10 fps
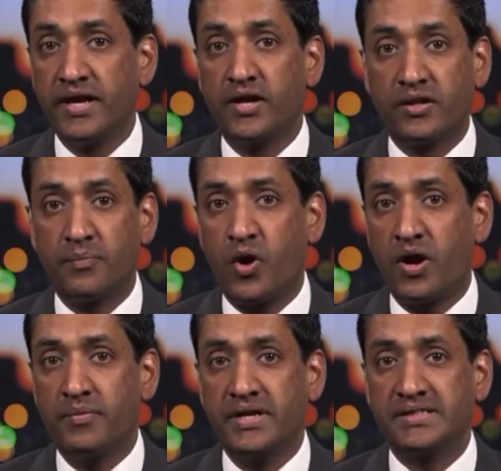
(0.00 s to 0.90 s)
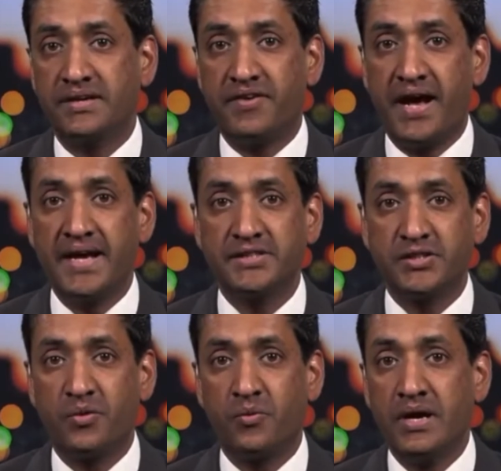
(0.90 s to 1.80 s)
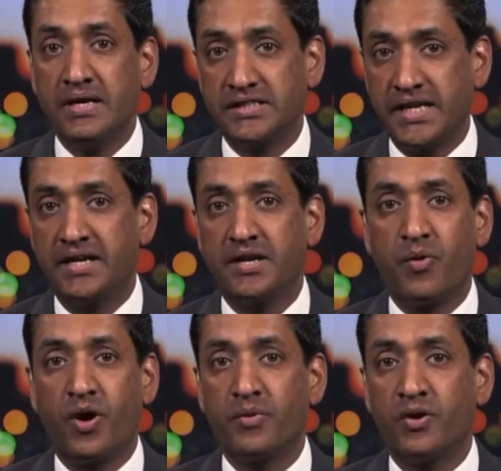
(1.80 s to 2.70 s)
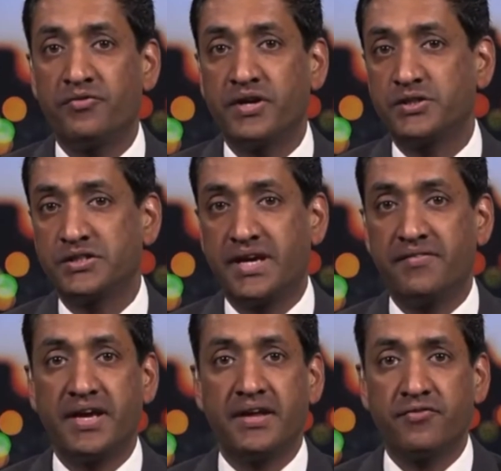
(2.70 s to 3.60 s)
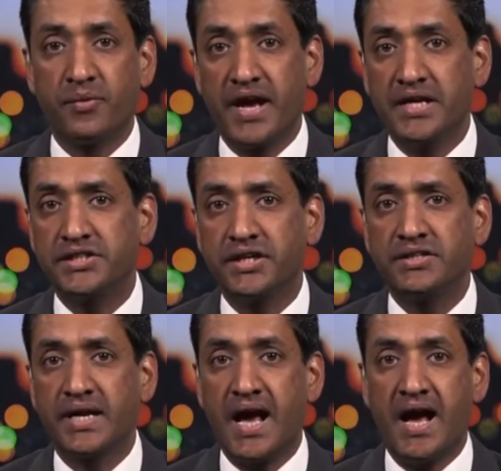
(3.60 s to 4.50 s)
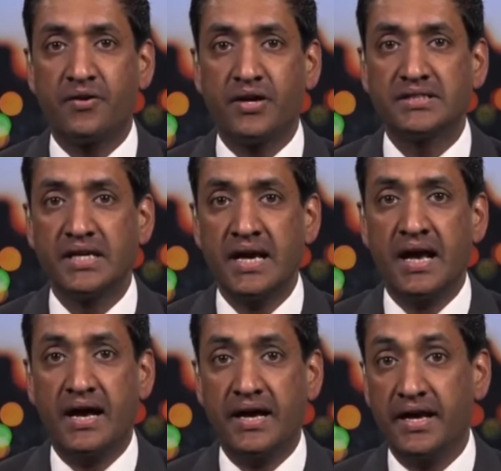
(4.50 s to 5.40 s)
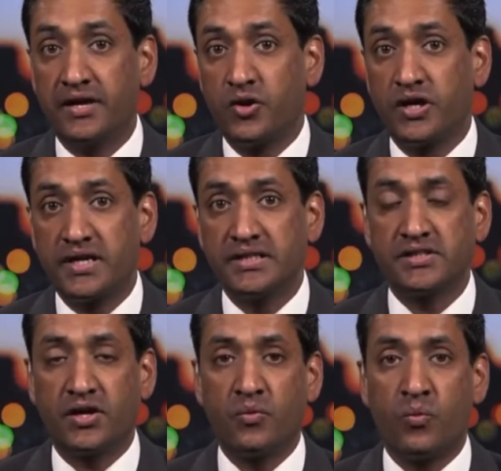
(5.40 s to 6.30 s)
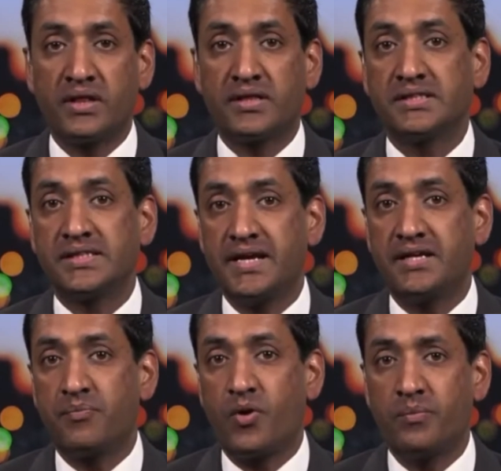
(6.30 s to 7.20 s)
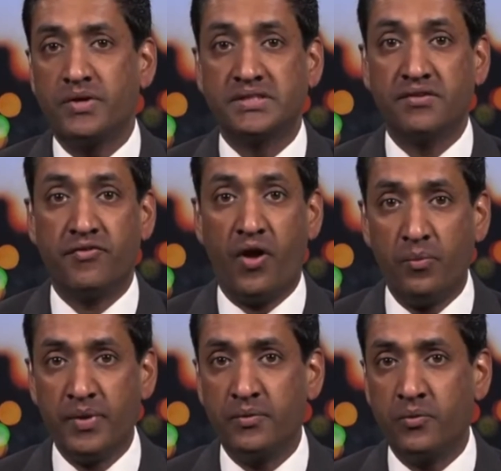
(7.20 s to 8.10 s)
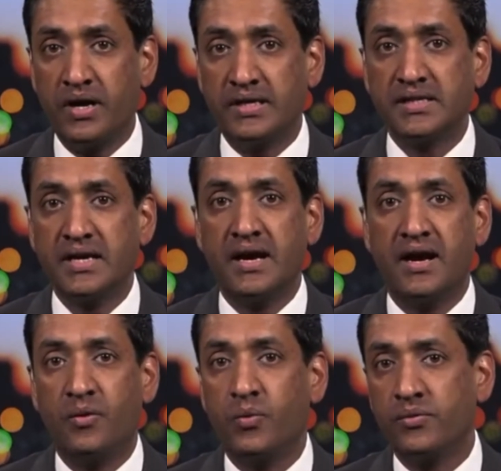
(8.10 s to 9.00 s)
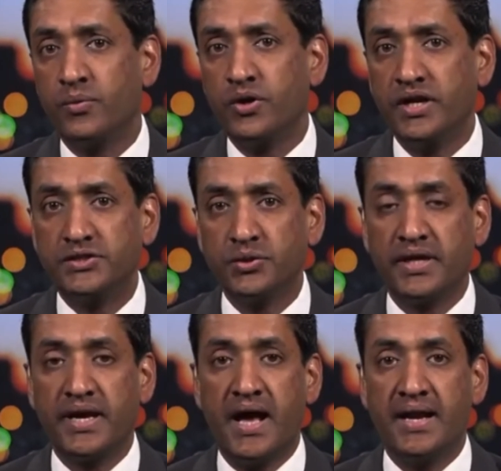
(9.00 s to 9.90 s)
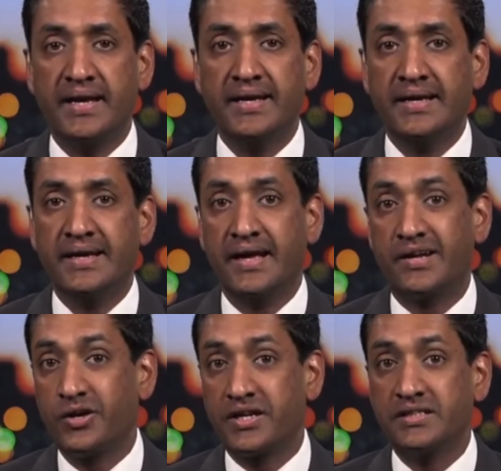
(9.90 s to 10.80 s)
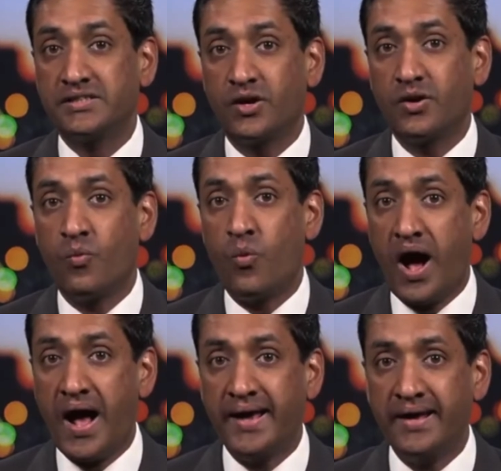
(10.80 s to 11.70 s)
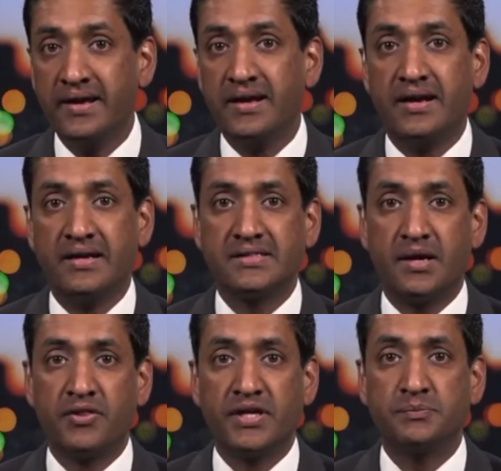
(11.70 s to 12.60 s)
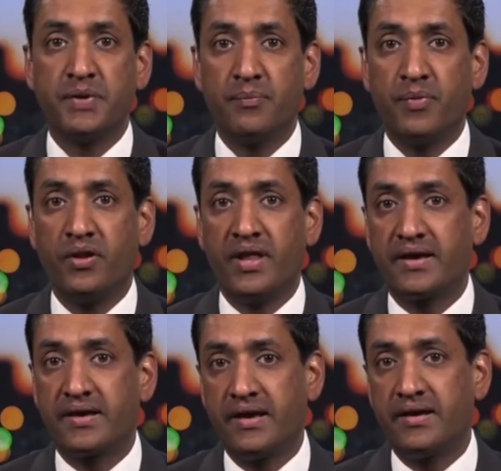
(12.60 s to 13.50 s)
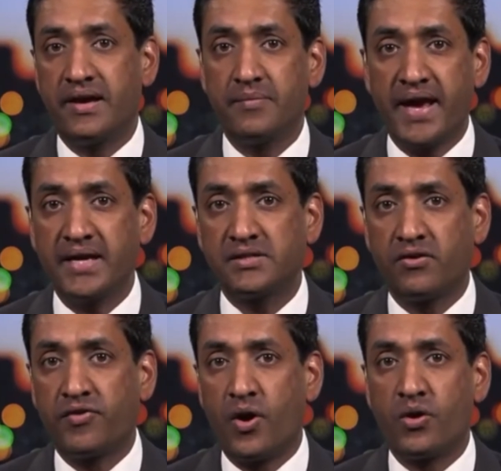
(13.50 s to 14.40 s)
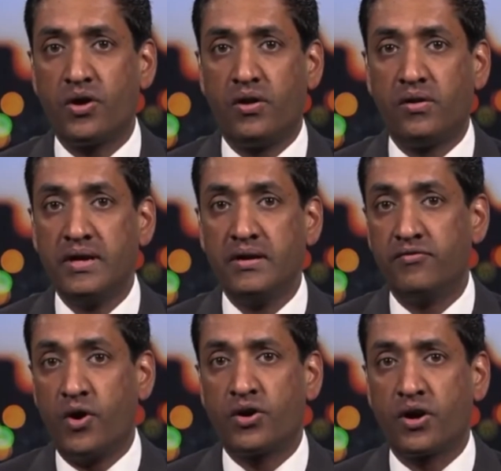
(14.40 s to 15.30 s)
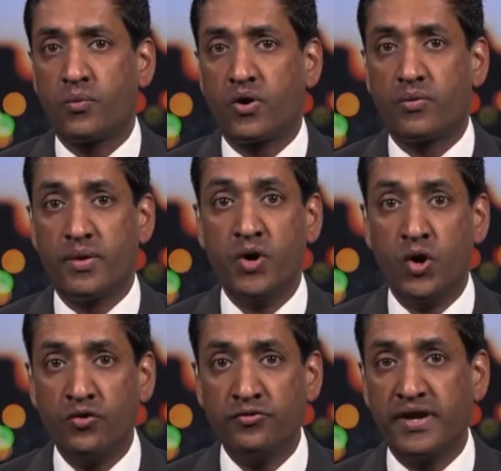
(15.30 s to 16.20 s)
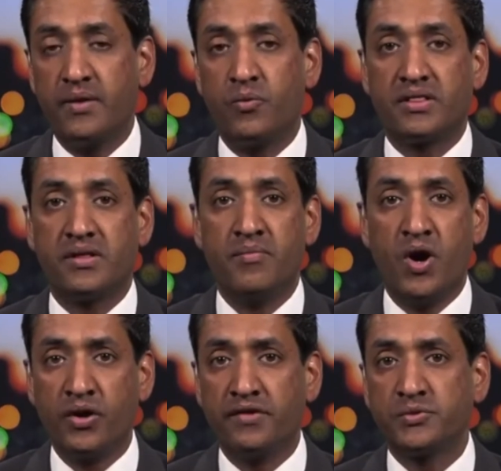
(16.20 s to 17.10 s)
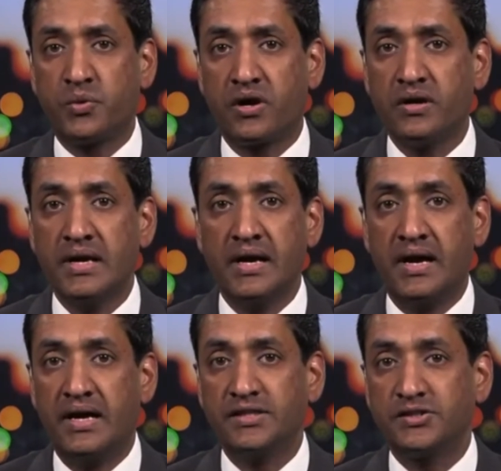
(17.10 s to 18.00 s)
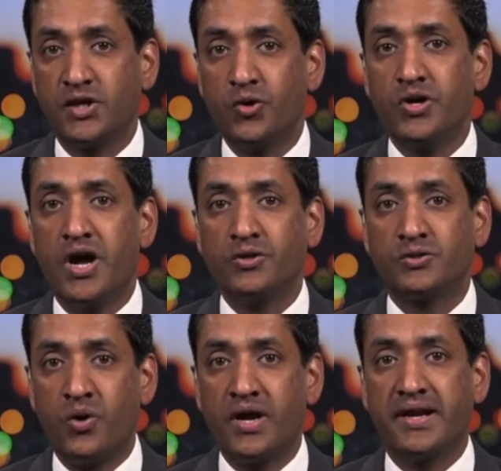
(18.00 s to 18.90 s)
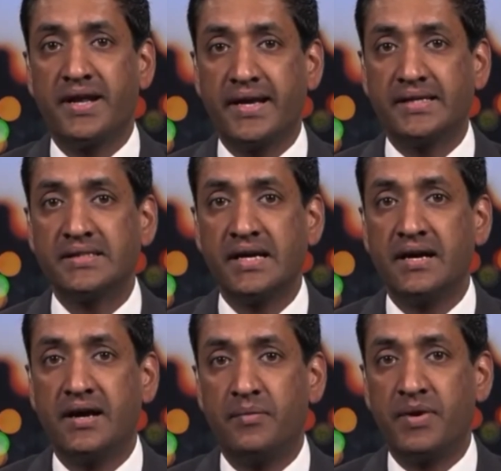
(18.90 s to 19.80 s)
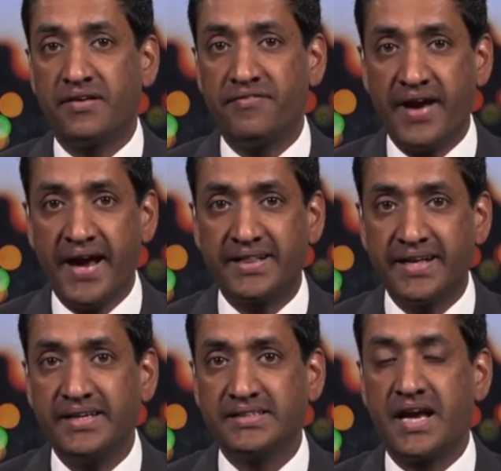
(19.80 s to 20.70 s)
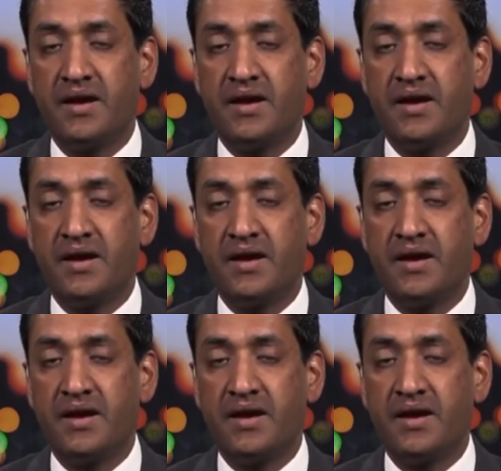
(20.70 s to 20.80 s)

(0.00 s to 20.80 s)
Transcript: legal department's advice on State Department officials giving information to Congress. It could concern what the State Department's involvement was with Rudy Giuliani. It could concern why some of these people, like Ambassador Volker, were removed and what the motives were. So who knows what it is, but the fact that he's